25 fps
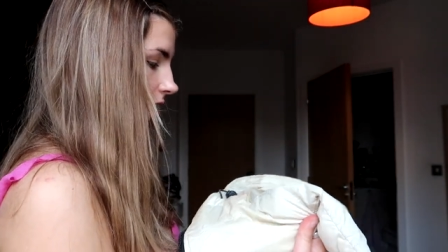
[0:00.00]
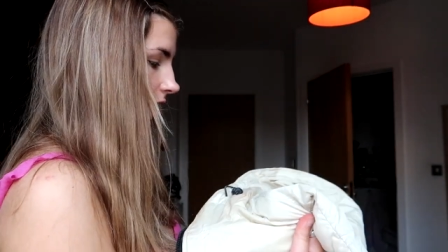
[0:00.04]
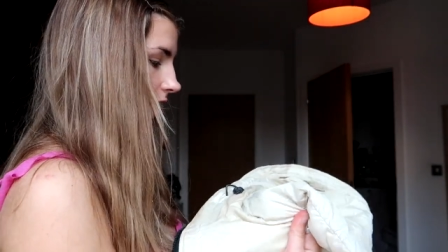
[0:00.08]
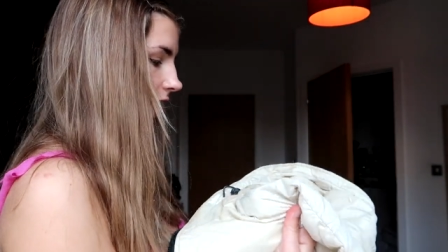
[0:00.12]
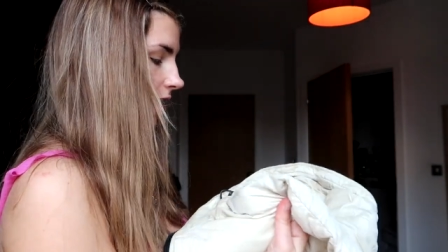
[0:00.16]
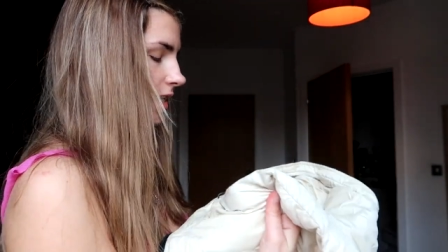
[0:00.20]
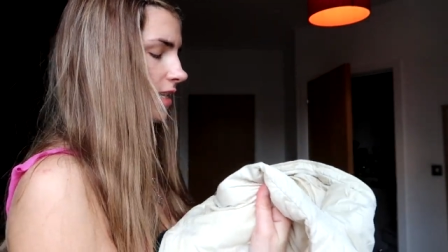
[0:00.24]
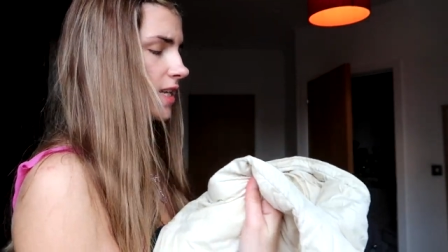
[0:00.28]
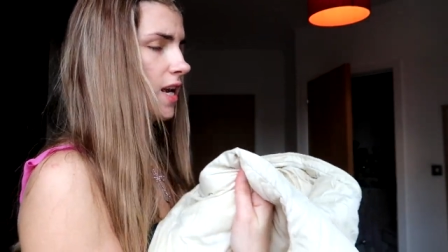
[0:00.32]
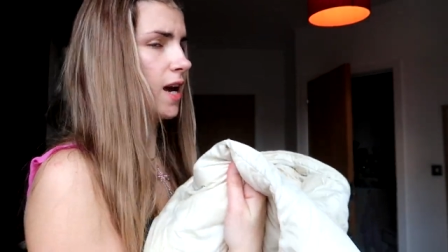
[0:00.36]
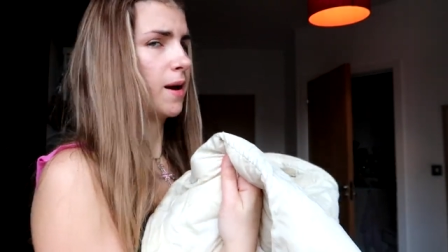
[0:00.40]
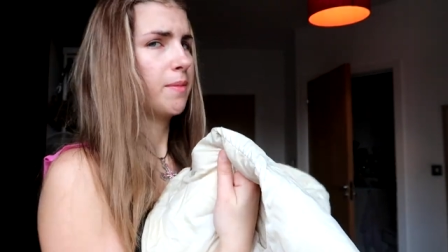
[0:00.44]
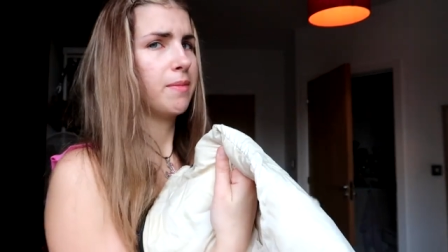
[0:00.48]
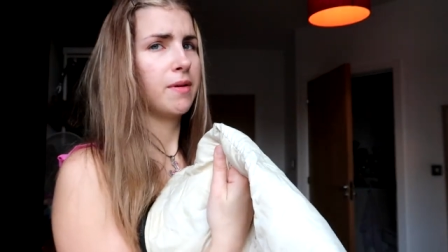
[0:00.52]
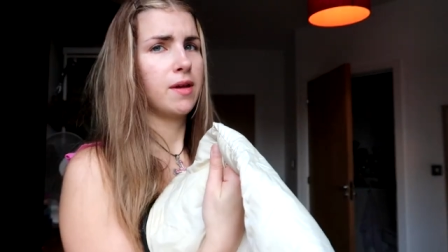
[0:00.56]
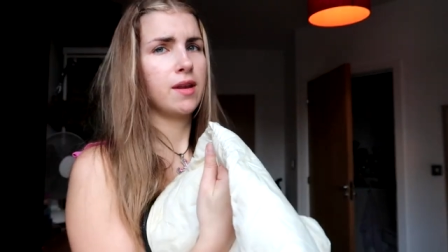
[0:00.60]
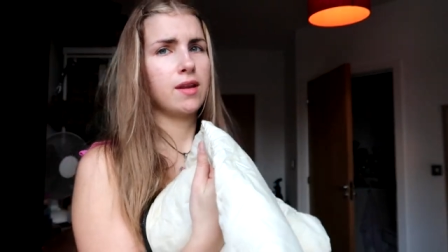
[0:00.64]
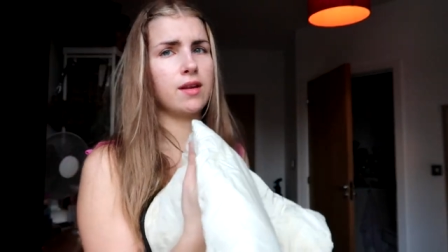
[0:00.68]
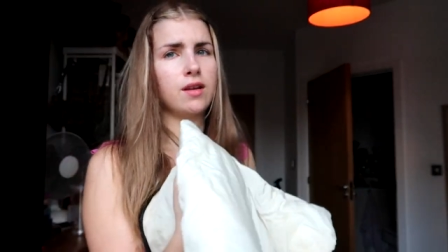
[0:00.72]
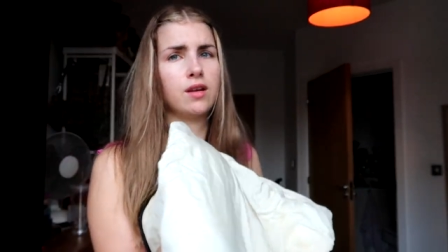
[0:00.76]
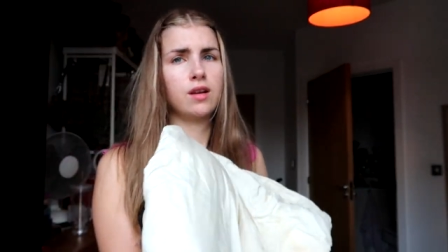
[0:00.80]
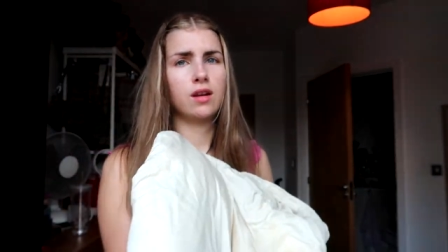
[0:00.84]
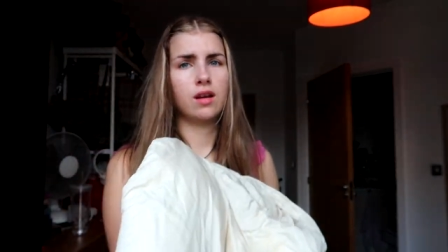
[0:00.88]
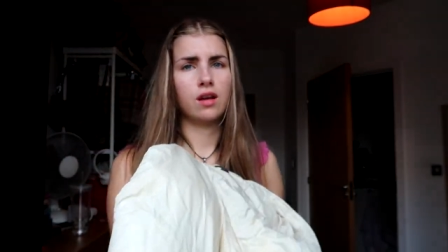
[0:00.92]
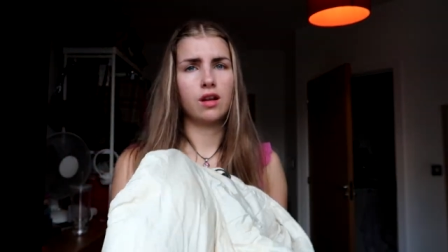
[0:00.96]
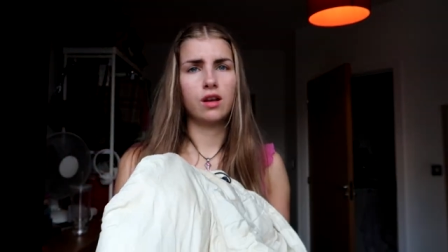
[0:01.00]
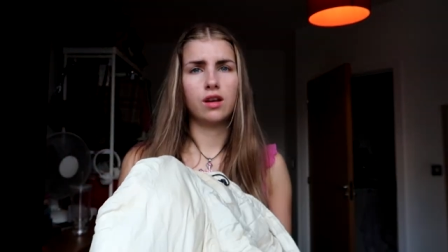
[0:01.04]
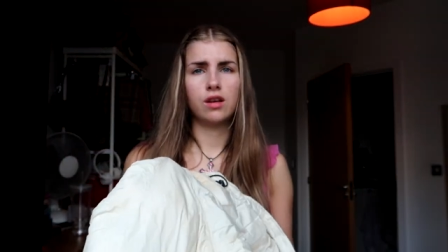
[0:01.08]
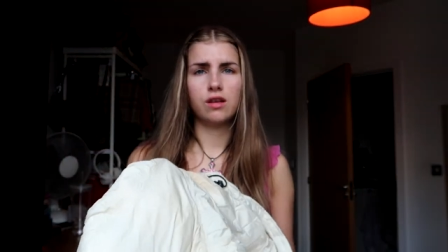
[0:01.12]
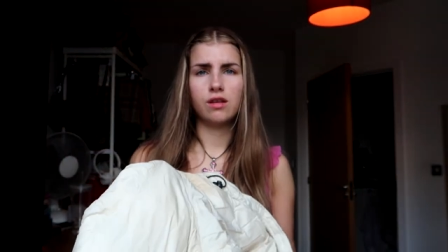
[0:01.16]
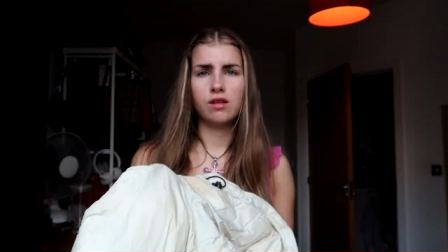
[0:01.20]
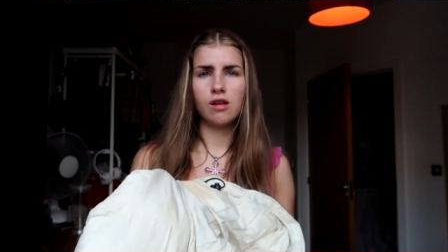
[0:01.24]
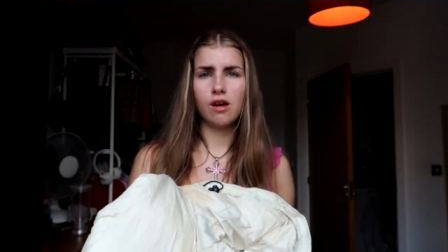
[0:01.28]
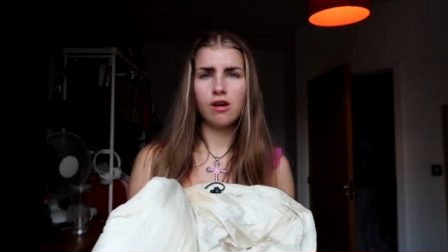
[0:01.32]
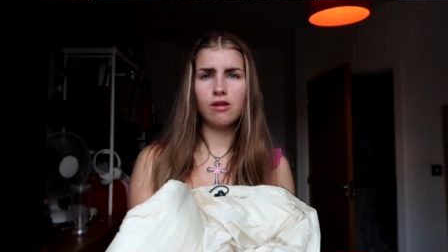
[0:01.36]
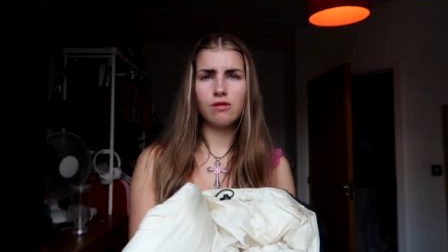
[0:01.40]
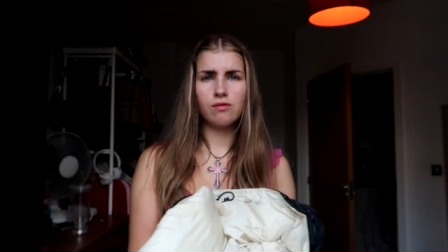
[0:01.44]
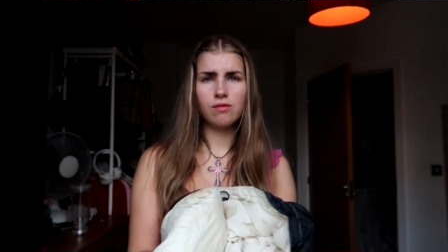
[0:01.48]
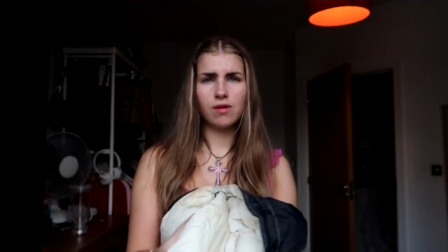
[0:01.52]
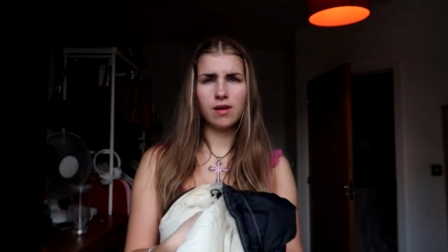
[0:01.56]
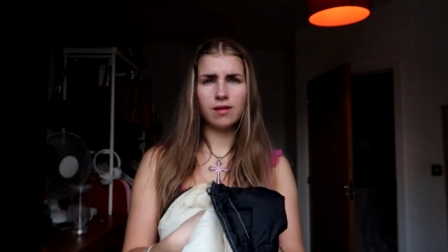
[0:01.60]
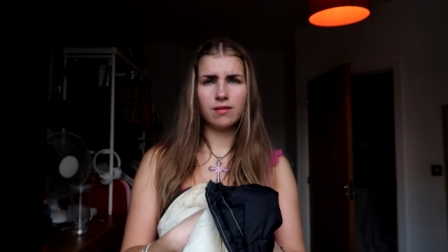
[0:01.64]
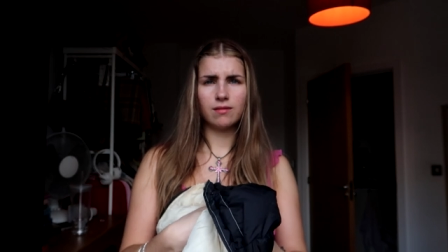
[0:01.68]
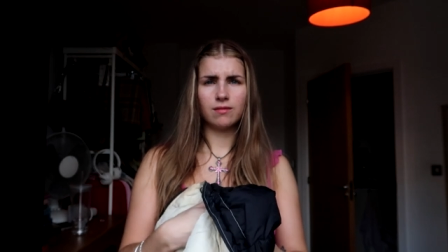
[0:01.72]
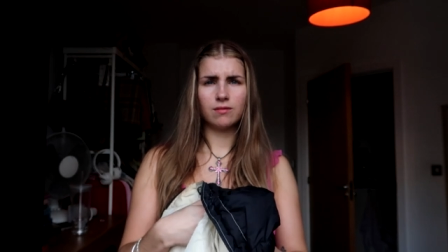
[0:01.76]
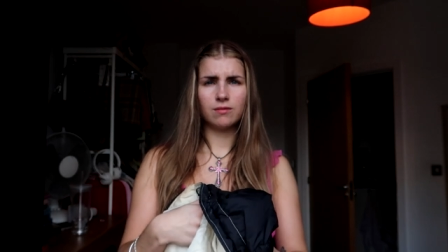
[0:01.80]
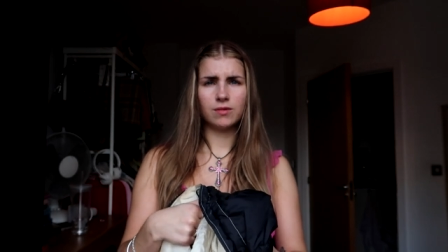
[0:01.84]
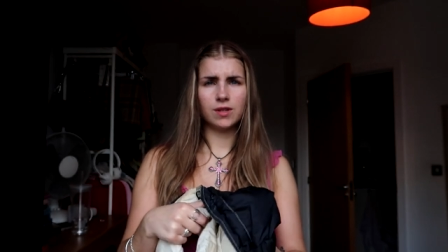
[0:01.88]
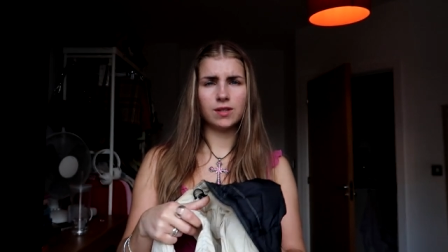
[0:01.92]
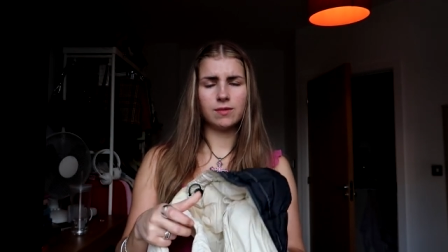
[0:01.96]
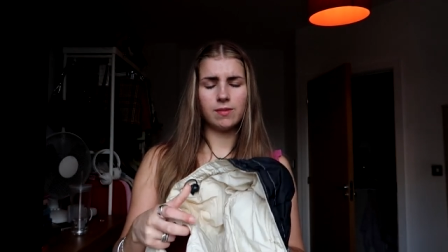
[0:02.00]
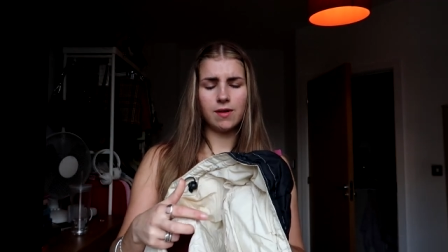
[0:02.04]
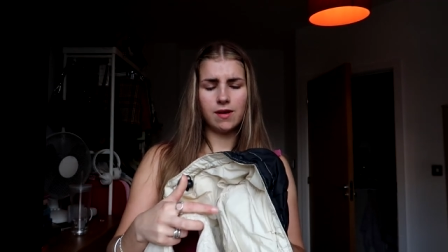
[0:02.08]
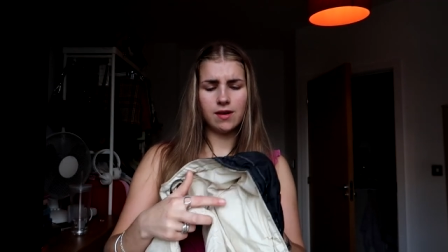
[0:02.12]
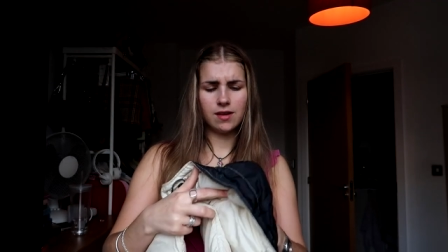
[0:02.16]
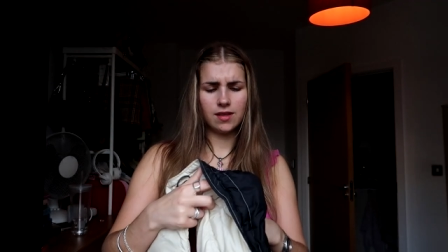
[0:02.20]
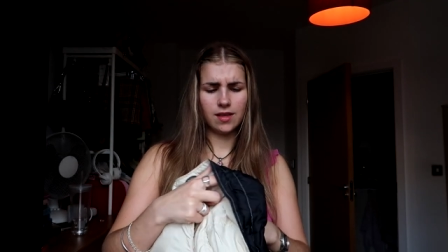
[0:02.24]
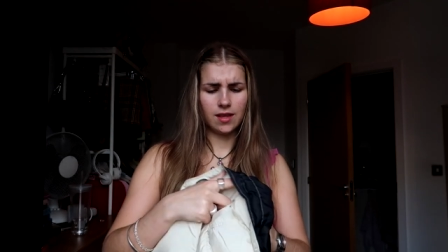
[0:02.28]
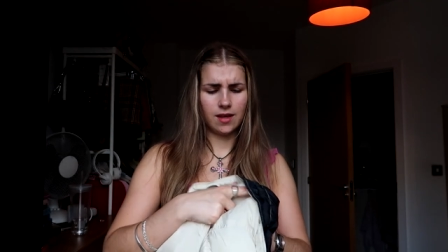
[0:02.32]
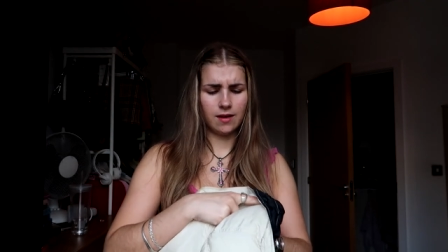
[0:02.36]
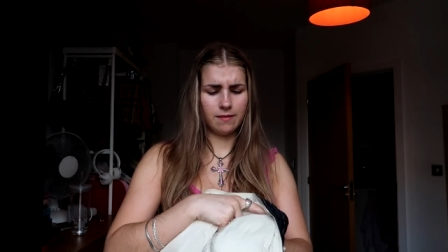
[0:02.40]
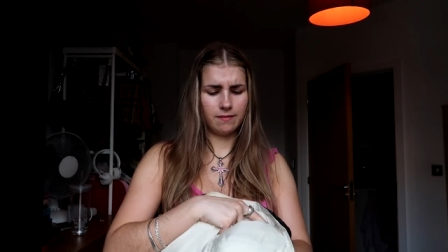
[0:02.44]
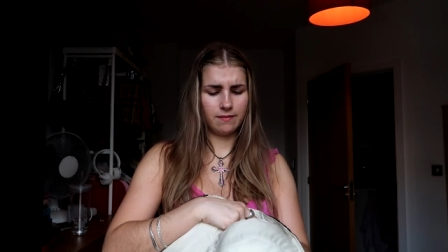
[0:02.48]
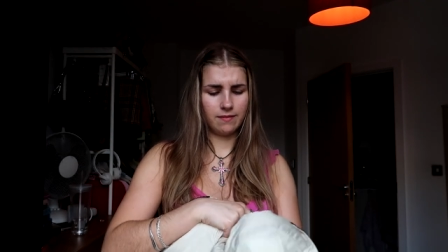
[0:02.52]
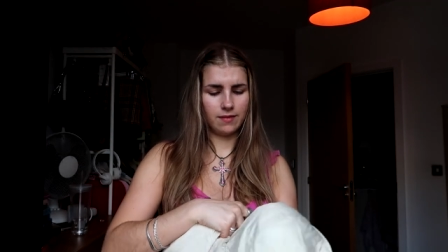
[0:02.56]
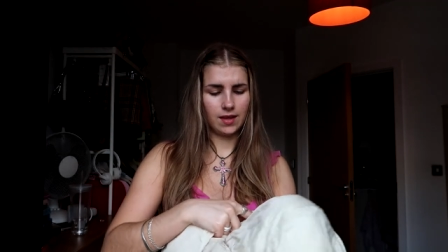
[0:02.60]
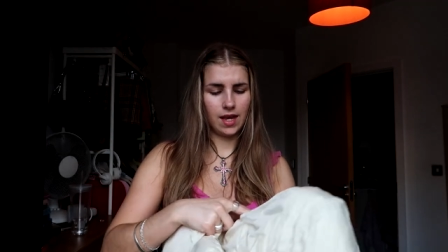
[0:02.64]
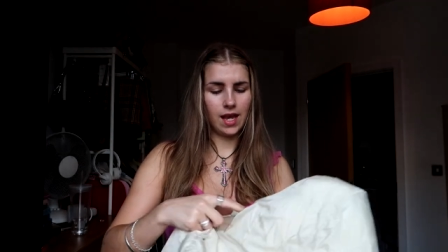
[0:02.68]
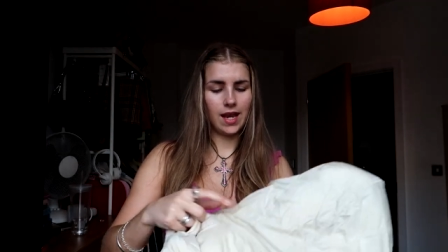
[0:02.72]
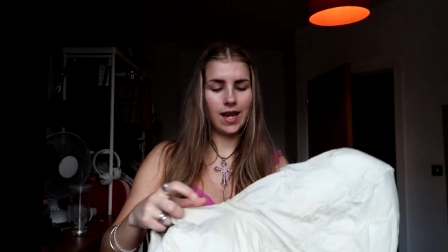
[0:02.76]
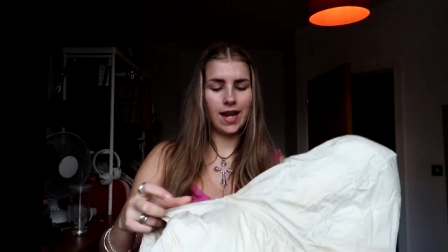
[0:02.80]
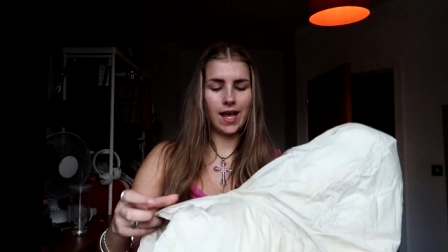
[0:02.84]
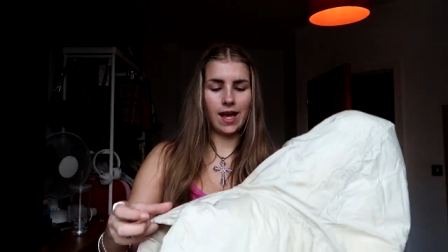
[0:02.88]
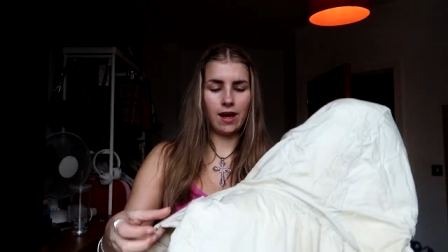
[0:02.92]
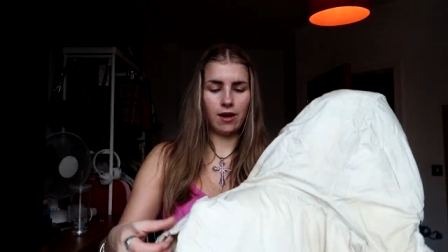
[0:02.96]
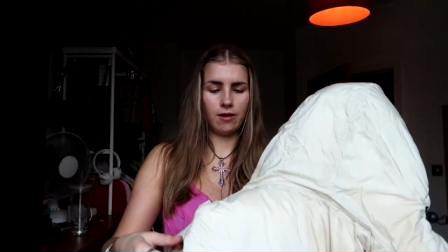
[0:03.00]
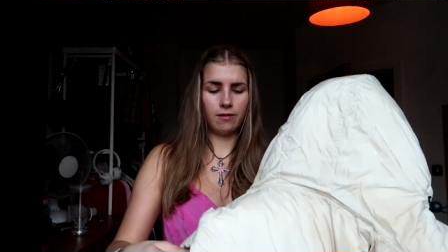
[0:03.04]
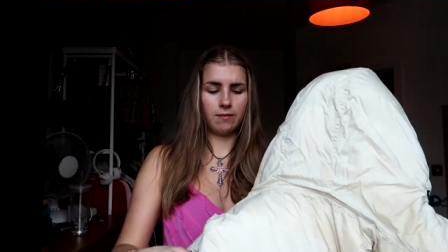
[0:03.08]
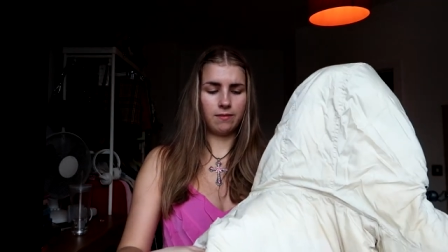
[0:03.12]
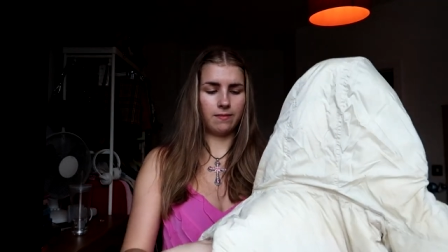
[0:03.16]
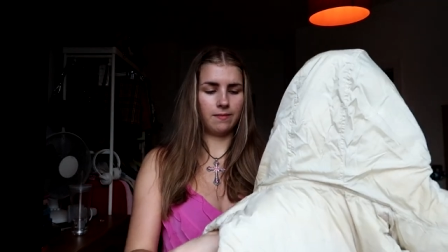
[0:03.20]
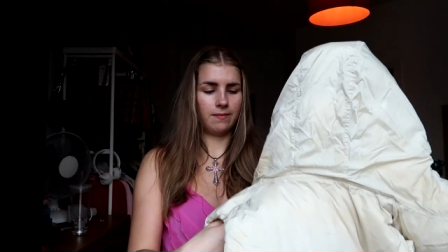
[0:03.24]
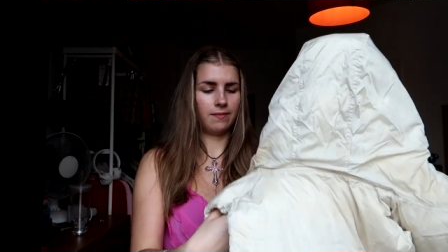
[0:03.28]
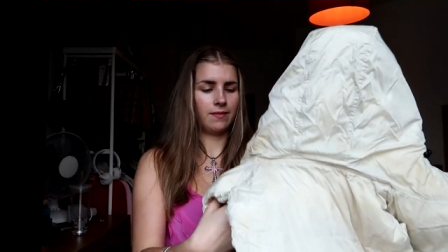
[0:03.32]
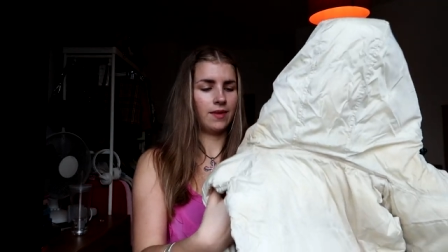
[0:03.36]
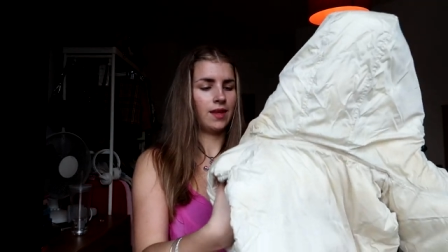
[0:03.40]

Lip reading: gilets happen, and no one was wearing them, and now